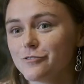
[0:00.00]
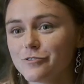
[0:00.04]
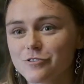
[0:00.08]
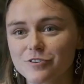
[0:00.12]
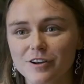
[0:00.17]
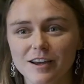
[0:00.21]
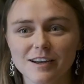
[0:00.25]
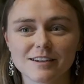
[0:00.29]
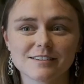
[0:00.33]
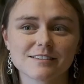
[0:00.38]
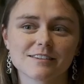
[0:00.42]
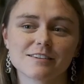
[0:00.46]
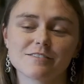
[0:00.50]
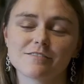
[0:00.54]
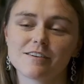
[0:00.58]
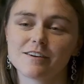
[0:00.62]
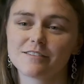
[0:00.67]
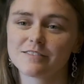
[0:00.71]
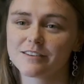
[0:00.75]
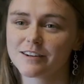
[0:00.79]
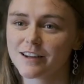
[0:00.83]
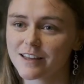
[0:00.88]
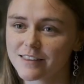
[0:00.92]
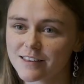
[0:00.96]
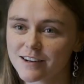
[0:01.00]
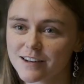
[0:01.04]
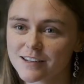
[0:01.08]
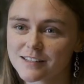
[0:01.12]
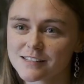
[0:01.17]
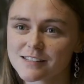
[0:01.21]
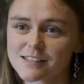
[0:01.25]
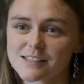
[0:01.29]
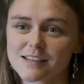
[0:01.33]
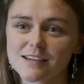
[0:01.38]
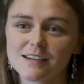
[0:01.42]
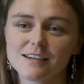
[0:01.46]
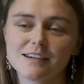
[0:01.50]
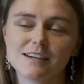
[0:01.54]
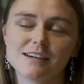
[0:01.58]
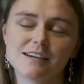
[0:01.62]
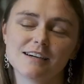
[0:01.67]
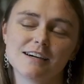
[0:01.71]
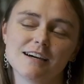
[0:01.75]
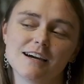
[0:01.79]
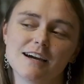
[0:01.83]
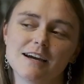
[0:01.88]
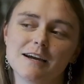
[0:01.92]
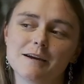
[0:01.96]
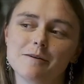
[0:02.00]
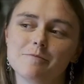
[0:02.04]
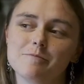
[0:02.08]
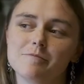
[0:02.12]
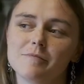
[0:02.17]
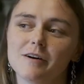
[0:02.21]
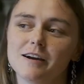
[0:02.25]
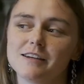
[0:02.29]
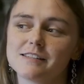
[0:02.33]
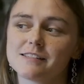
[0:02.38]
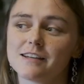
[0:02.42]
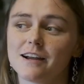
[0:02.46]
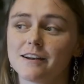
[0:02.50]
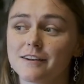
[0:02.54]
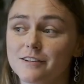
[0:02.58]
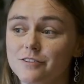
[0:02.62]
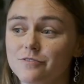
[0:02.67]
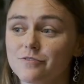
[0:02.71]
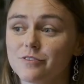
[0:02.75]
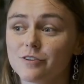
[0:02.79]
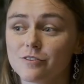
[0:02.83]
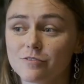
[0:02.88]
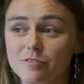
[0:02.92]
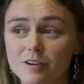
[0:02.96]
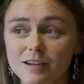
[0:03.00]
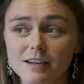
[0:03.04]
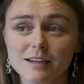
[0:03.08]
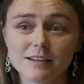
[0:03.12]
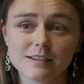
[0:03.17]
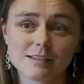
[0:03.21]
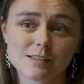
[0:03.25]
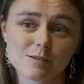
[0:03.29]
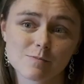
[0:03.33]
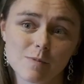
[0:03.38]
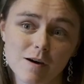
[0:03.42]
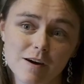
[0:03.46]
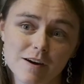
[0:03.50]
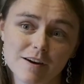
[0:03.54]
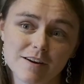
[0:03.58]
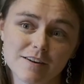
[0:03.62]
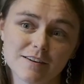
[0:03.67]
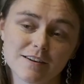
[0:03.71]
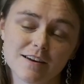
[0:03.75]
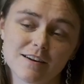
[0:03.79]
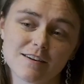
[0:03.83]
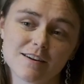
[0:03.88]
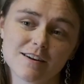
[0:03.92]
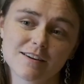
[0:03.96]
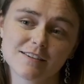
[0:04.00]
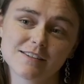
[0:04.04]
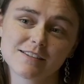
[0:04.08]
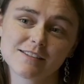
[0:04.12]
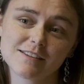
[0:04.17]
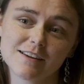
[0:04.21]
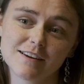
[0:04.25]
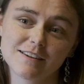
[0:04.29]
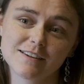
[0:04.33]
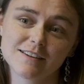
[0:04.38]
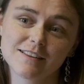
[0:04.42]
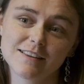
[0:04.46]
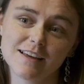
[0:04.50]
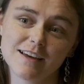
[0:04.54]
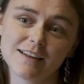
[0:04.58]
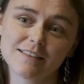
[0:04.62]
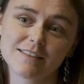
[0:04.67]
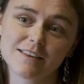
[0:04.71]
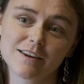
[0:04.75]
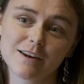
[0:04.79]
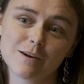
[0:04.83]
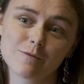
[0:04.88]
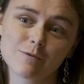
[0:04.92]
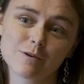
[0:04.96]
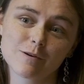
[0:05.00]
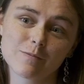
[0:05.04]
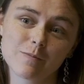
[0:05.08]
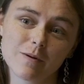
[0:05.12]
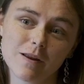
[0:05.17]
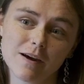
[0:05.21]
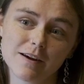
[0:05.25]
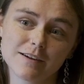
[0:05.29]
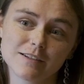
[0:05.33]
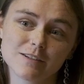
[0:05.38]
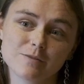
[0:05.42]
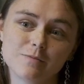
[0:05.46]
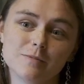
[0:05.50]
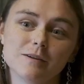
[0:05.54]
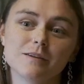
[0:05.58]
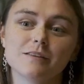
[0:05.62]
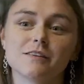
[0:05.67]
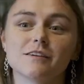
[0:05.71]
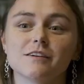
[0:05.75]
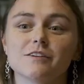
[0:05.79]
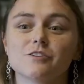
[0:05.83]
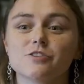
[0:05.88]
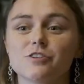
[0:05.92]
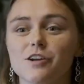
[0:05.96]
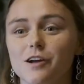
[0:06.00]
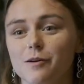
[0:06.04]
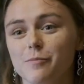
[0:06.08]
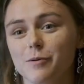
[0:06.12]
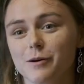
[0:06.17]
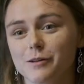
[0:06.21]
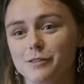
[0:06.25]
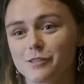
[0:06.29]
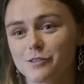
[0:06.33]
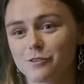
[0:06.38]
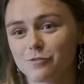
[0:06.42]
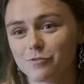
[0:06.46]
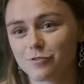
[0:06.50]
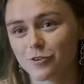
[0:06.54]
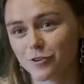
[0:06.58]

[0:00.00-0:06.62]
Utrecht and around the Netherlands. I started to feel really inspired, and I decided then that I would apply to be the chairperson of